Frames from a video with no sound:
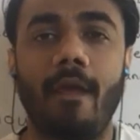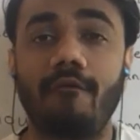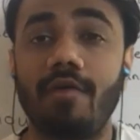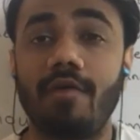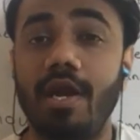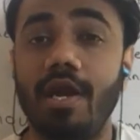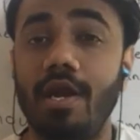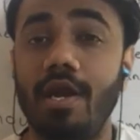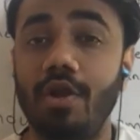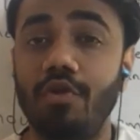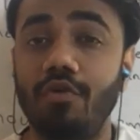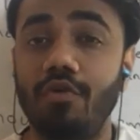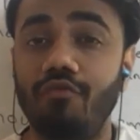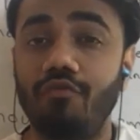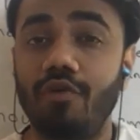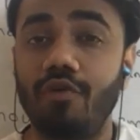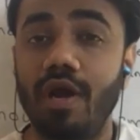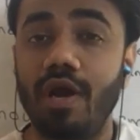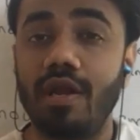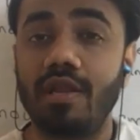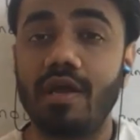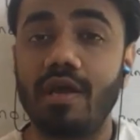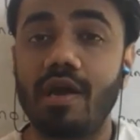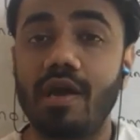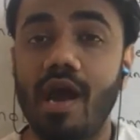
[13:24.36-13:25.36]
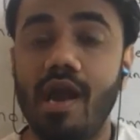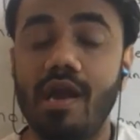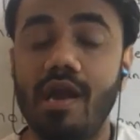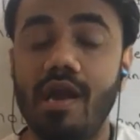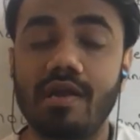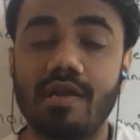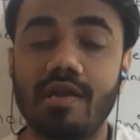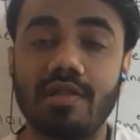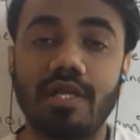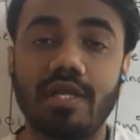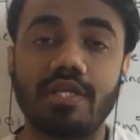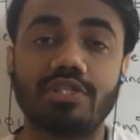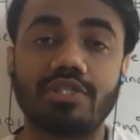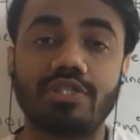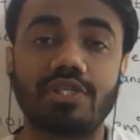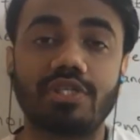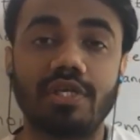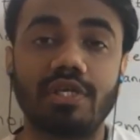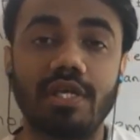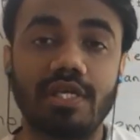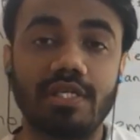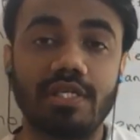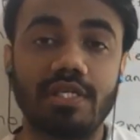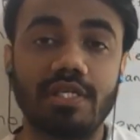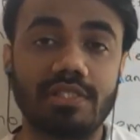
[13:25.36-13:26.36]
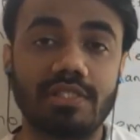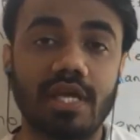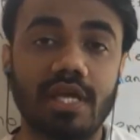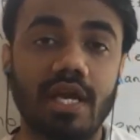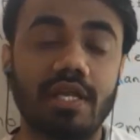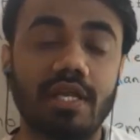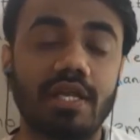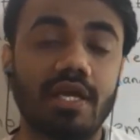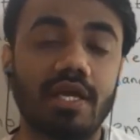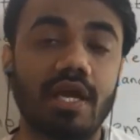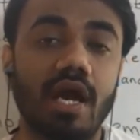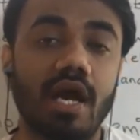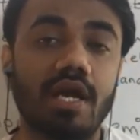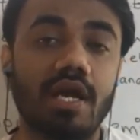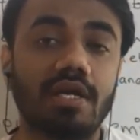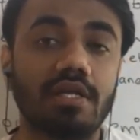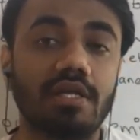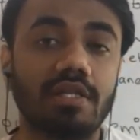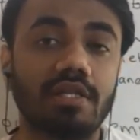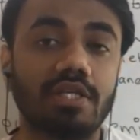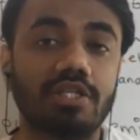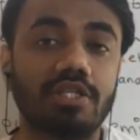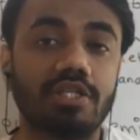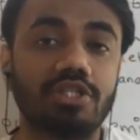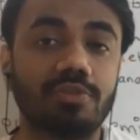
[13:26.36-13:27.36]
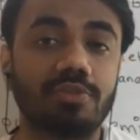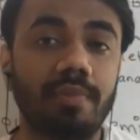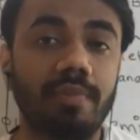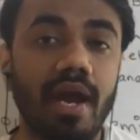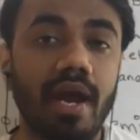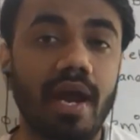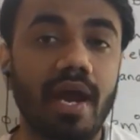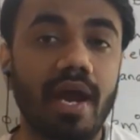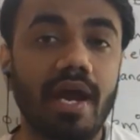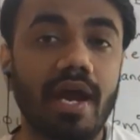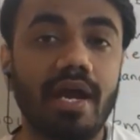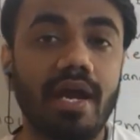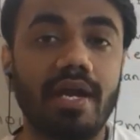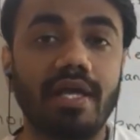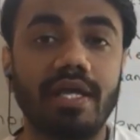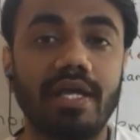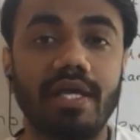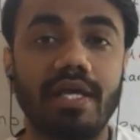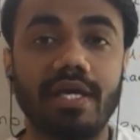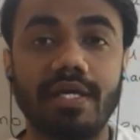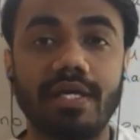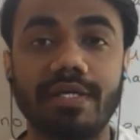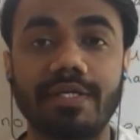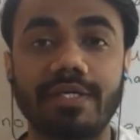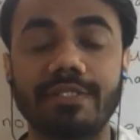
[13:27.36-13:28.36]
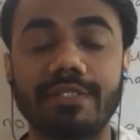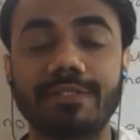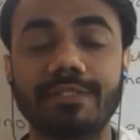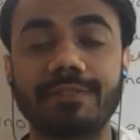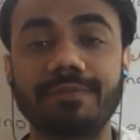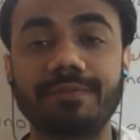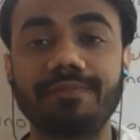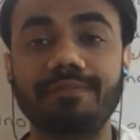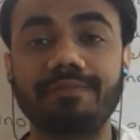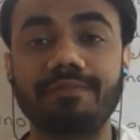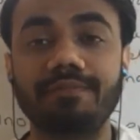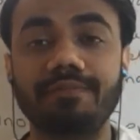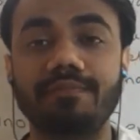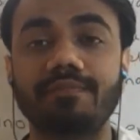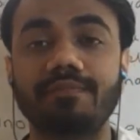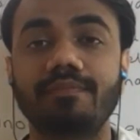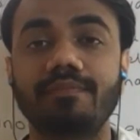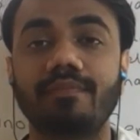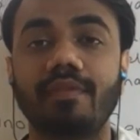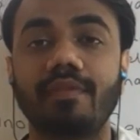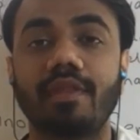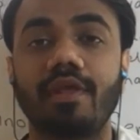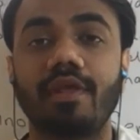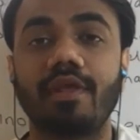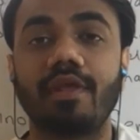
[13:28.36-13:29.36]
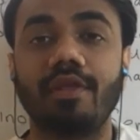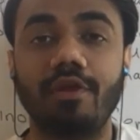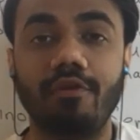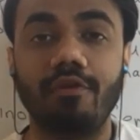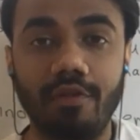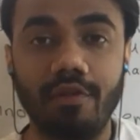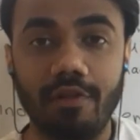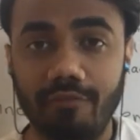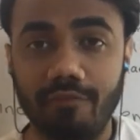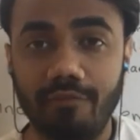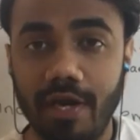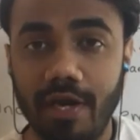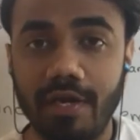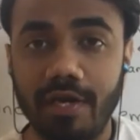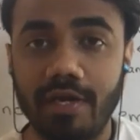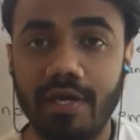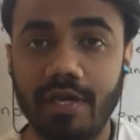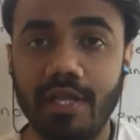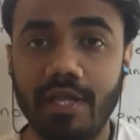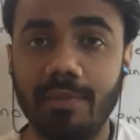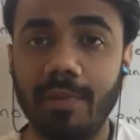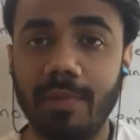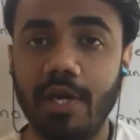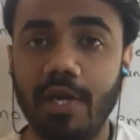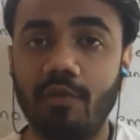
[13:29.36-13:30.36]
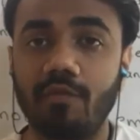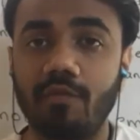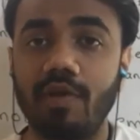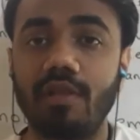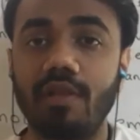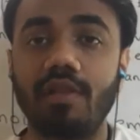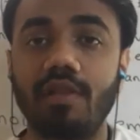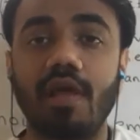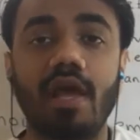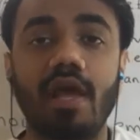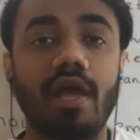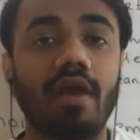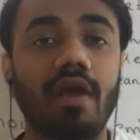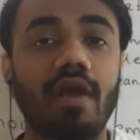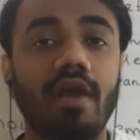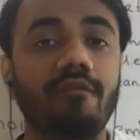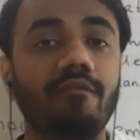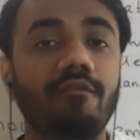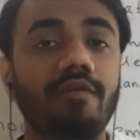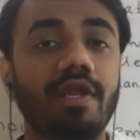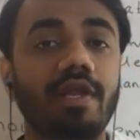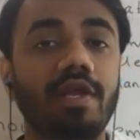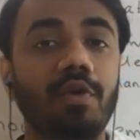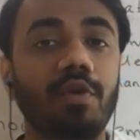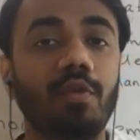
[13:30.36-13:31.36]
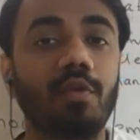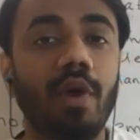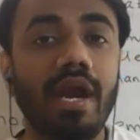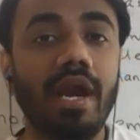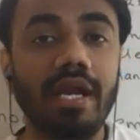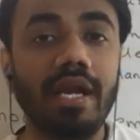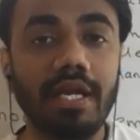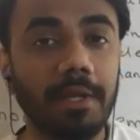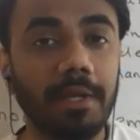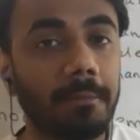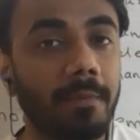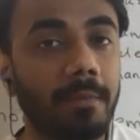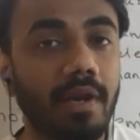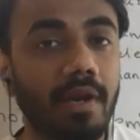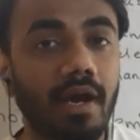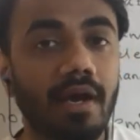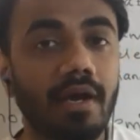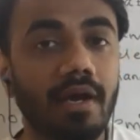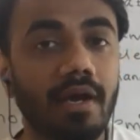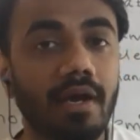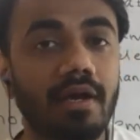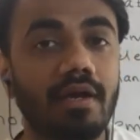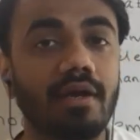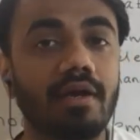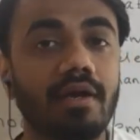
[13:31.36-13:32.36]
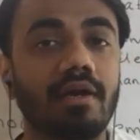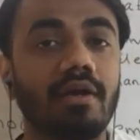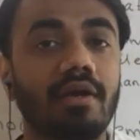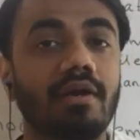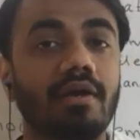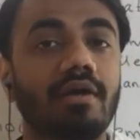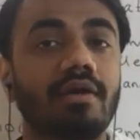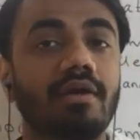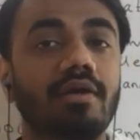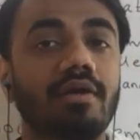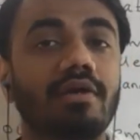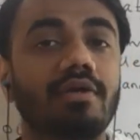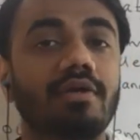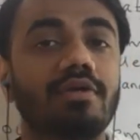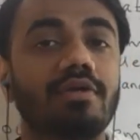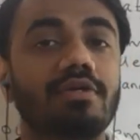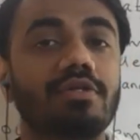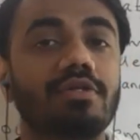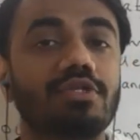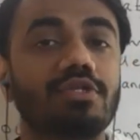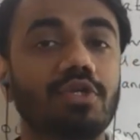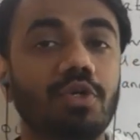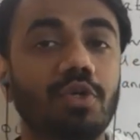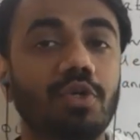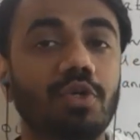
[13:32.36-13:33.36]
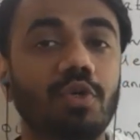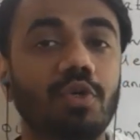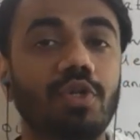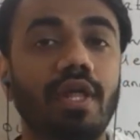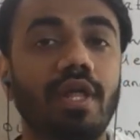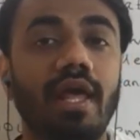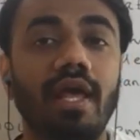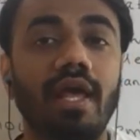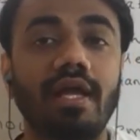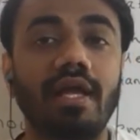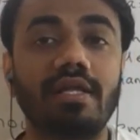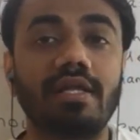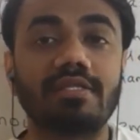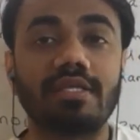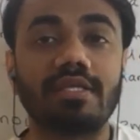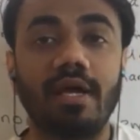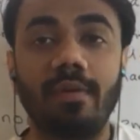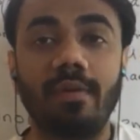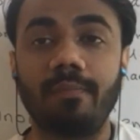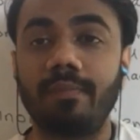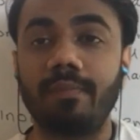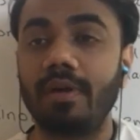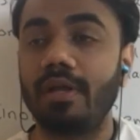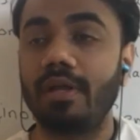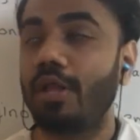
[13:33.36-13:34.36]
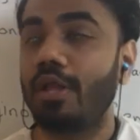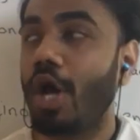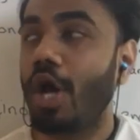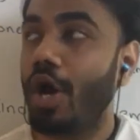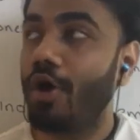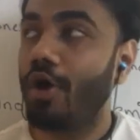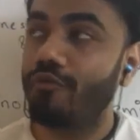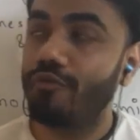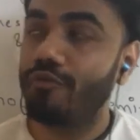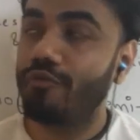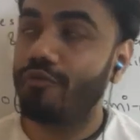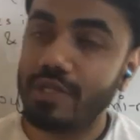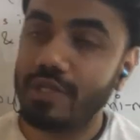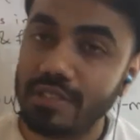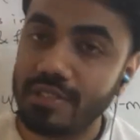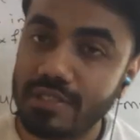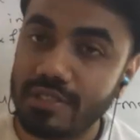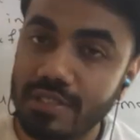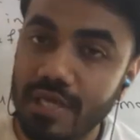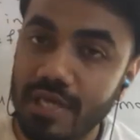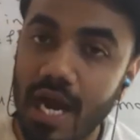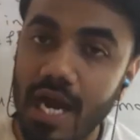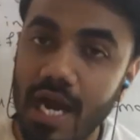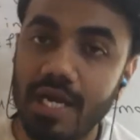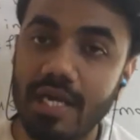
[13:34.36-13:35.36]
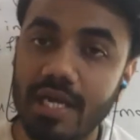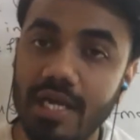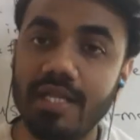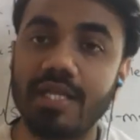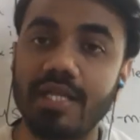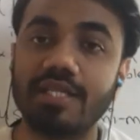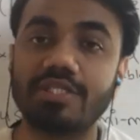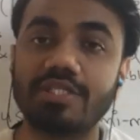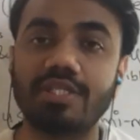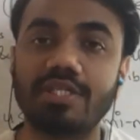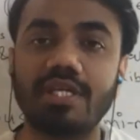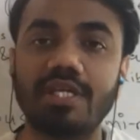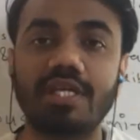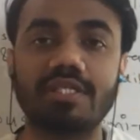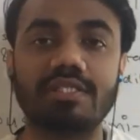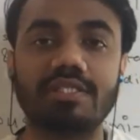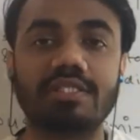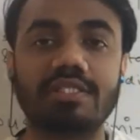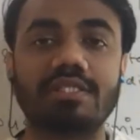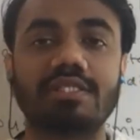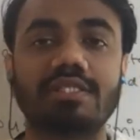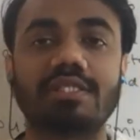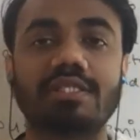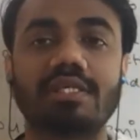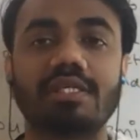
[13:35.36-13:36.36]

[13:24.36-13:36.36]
Where do you find the cartilage disc and the cartilage pad? Here, you will find it in between every vertebra. So the example of this cartilage disc